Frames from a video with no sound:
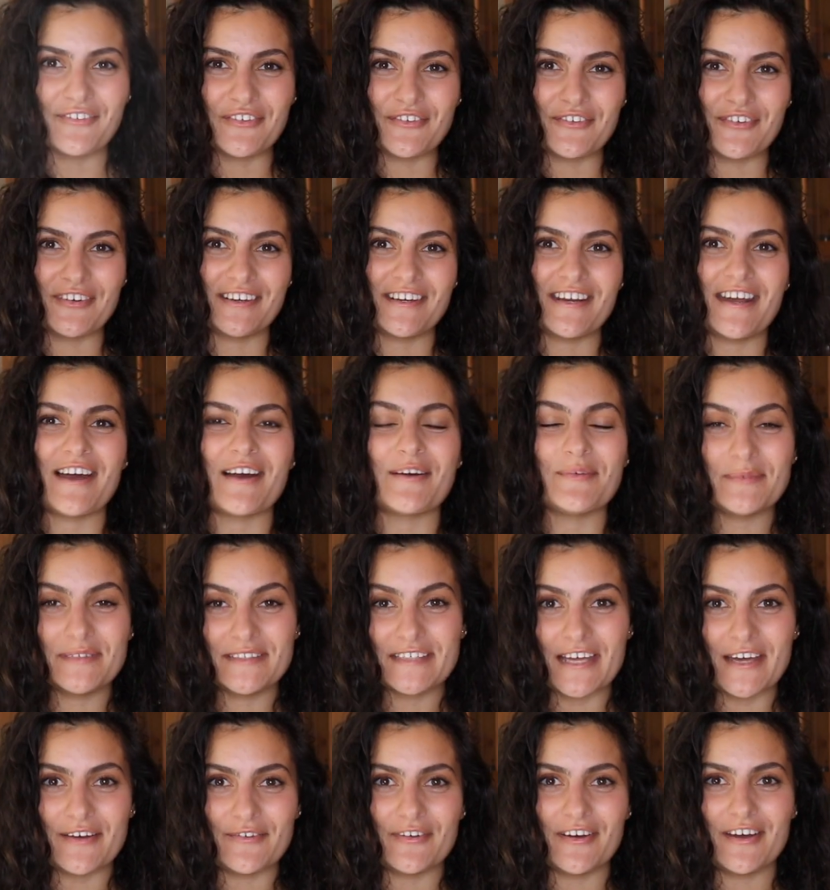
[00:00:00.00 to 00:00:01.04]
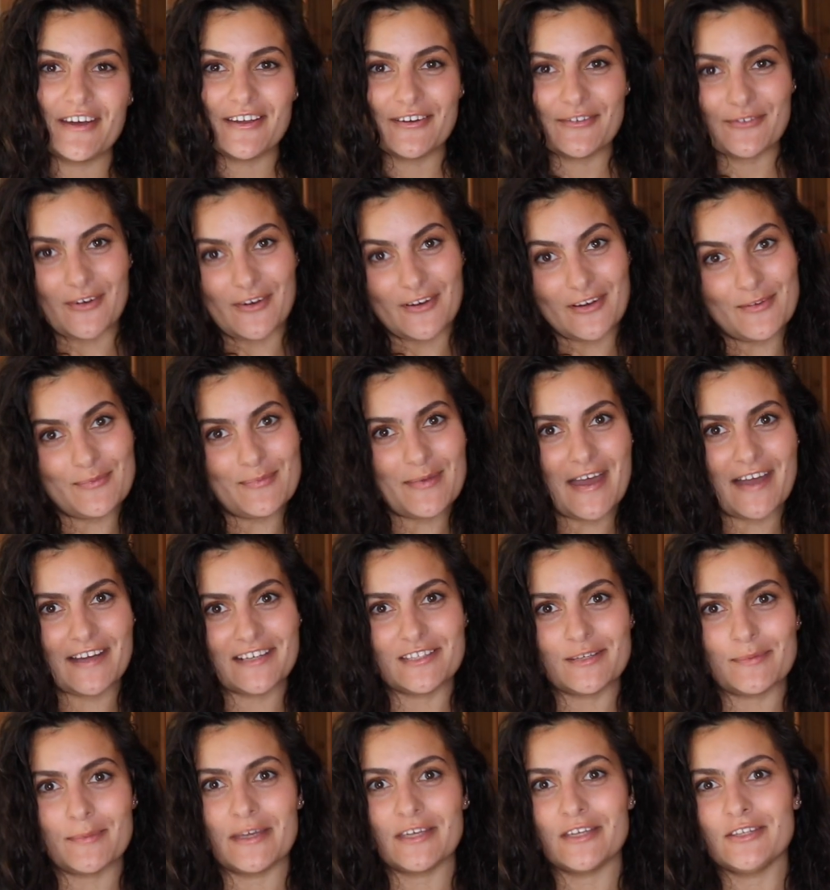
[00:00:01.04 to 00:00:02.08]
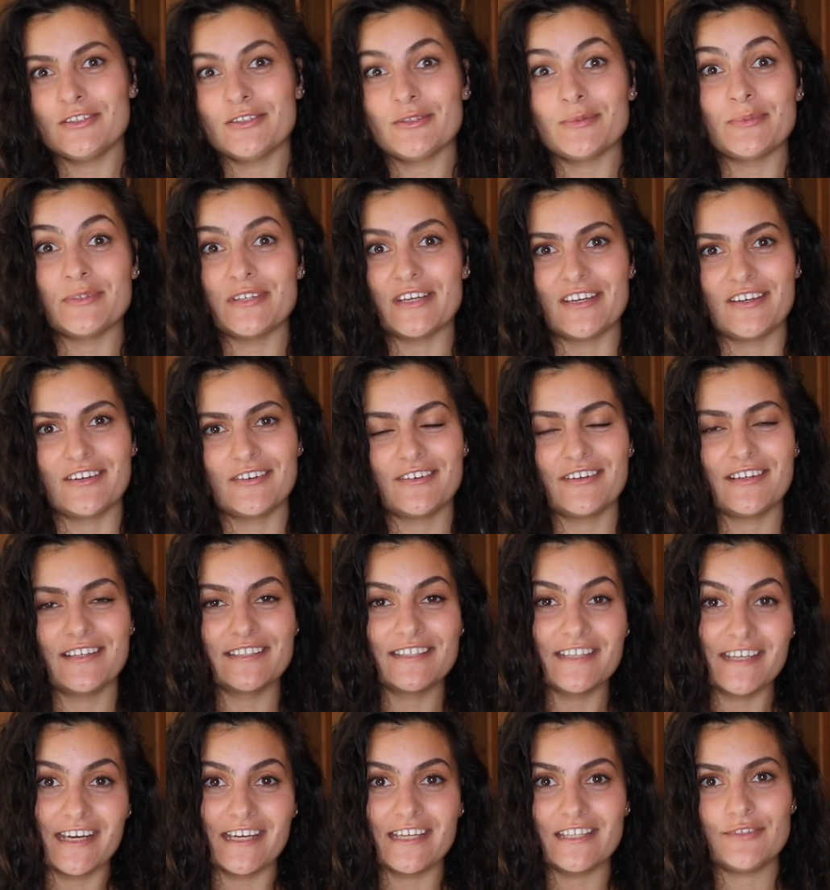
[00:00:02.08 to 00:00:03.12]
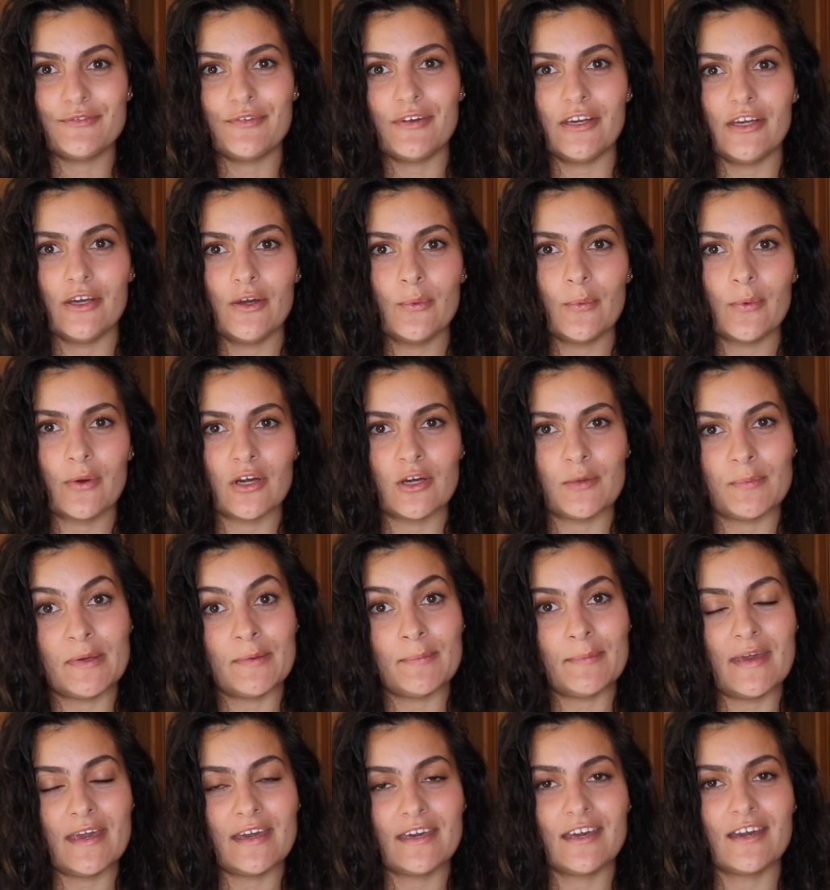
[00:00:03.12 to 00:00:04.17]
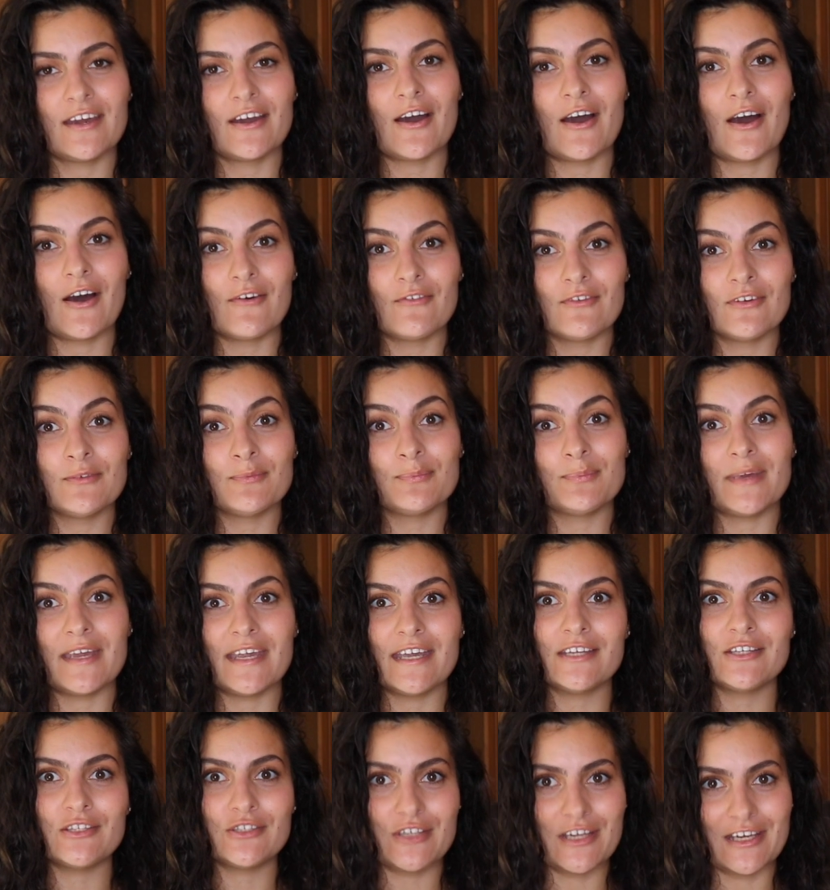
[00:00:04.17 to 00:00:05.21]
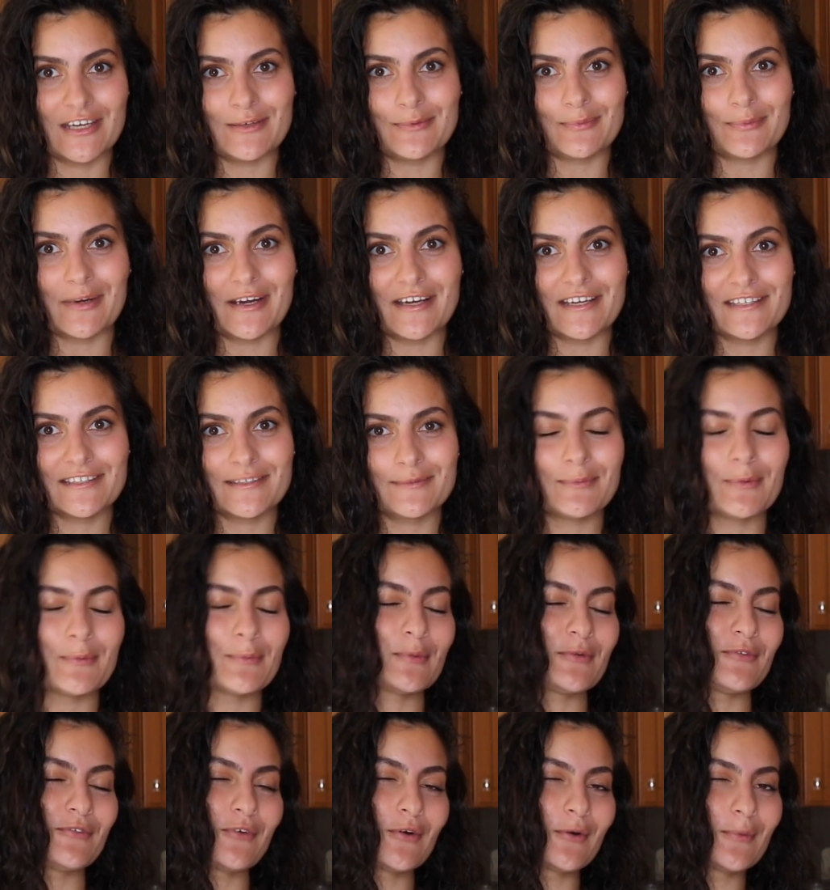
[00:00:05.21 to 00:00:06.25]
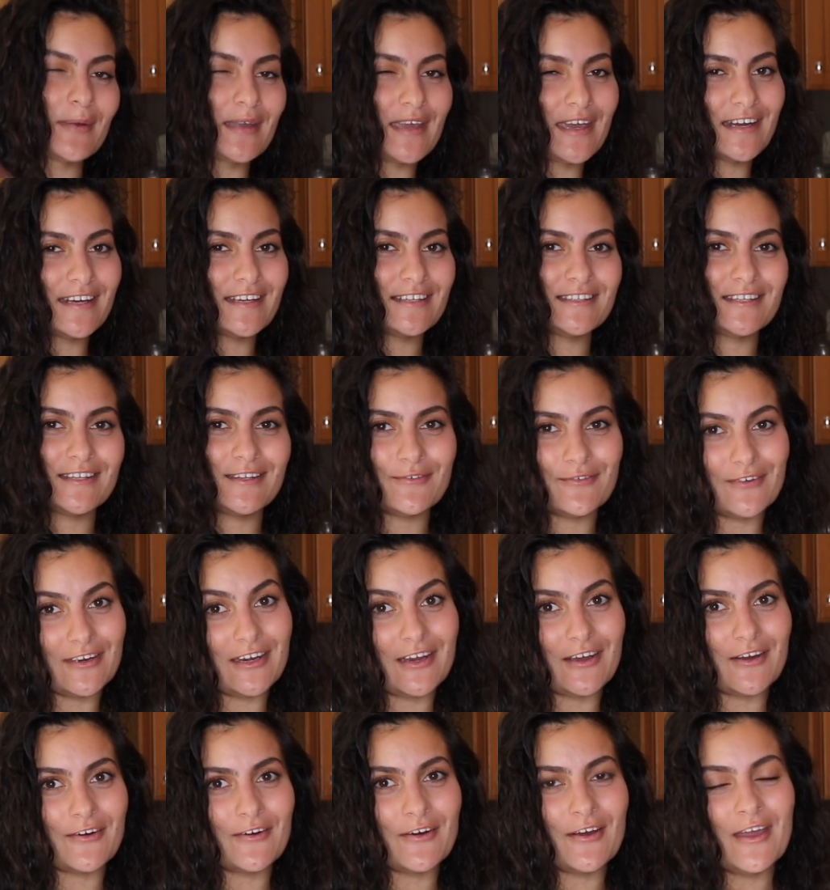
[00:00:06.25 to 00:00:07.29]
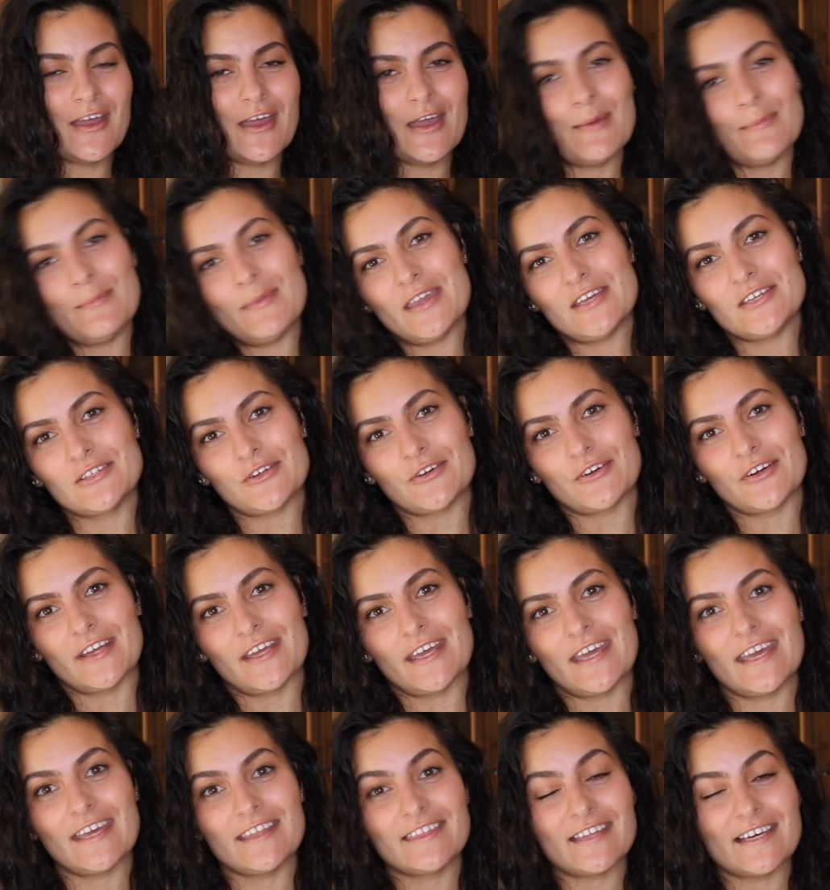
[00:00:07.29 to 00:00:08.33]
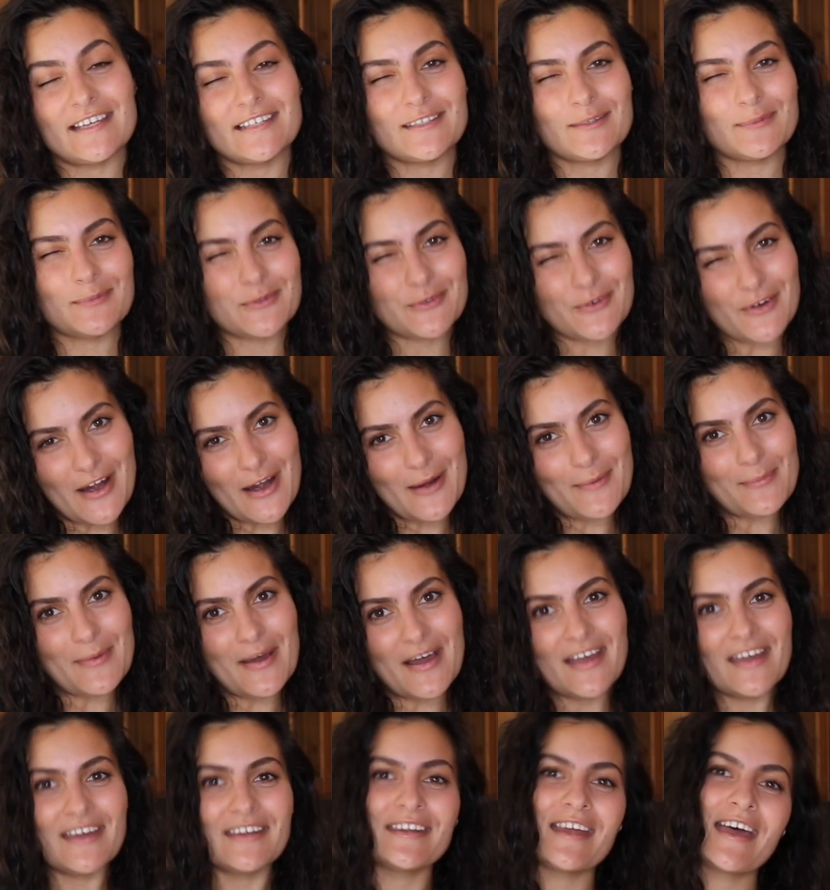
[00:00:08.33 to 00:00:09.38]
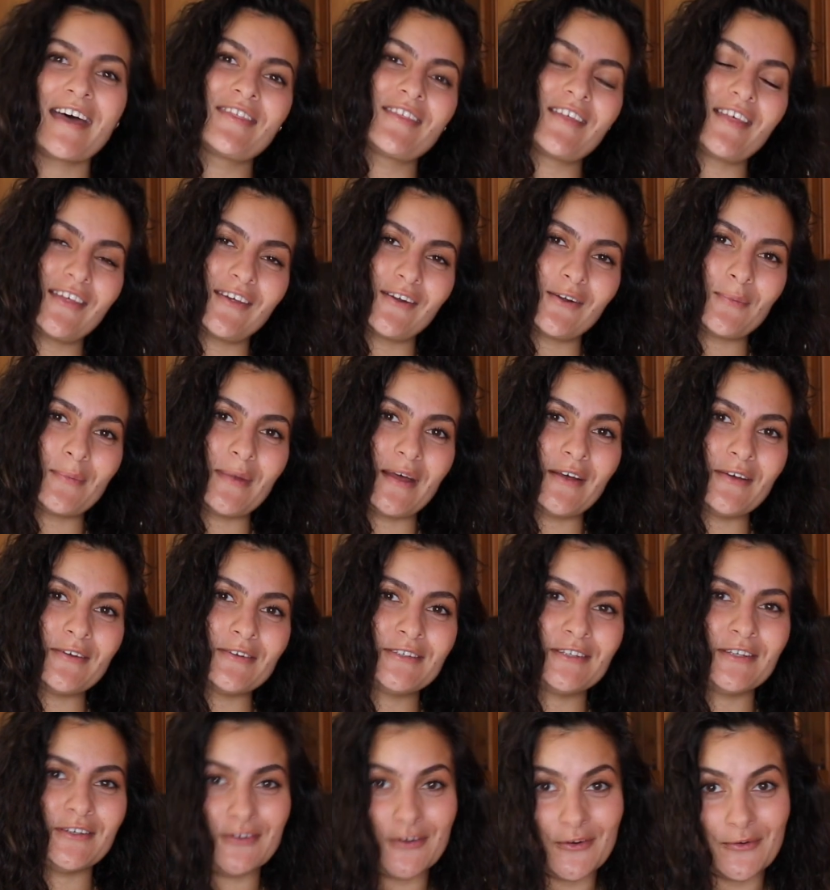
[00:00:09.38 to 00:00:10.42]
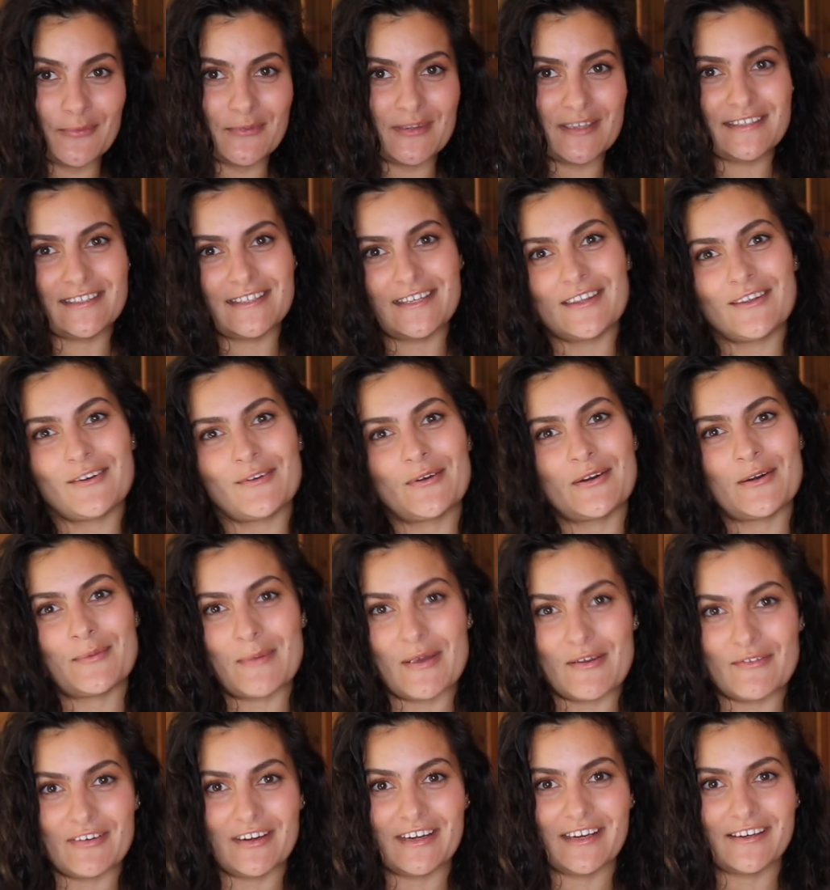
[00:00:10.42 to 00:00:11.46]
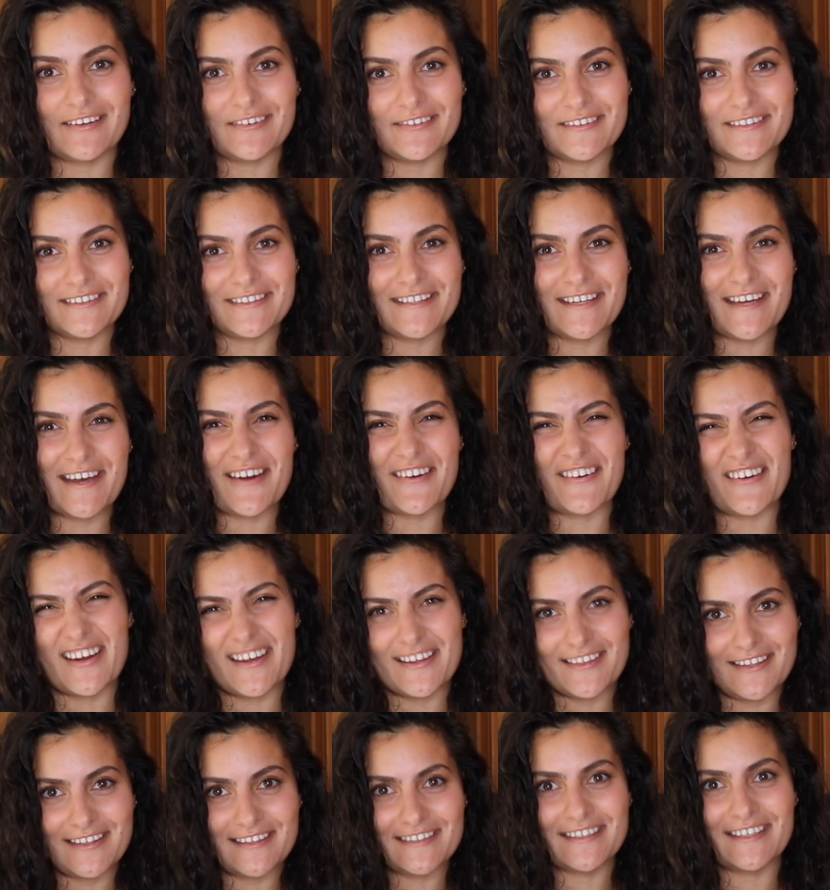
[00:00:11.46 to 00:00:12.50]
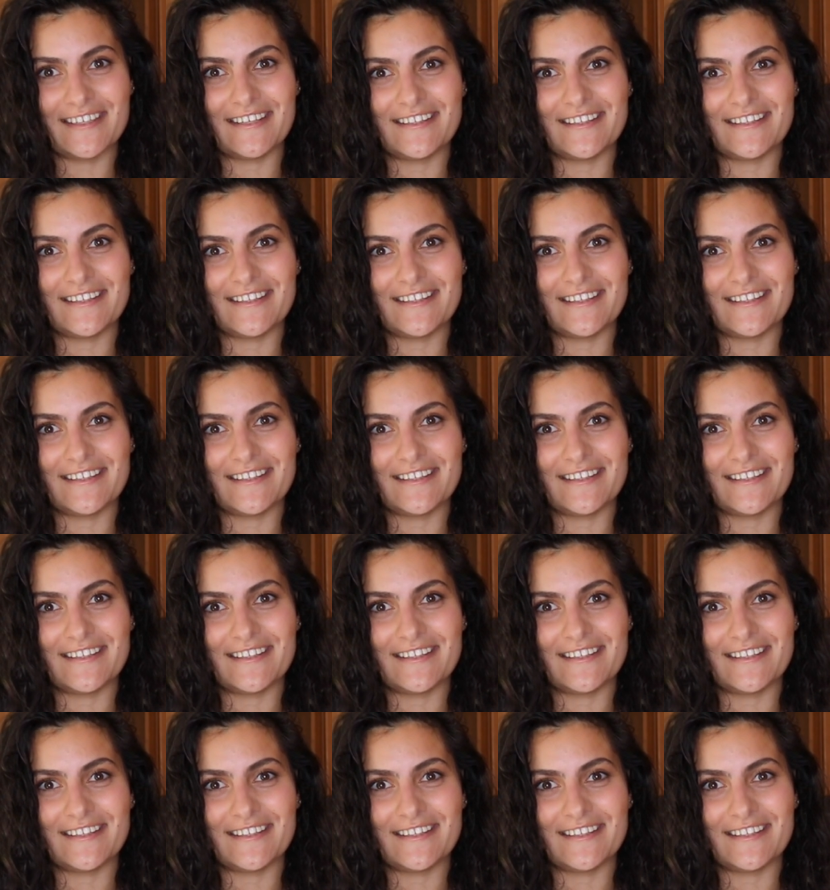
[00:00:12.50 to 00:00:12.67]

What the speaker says: everyone, I'm Seva and welcome back to my YouTube channel. In today's video we're going to be making oven baked chicken breast. But before we get into the video, make sure to hit that subscribe button and the little bell so you don't miss another one of my videos. Alright, let's get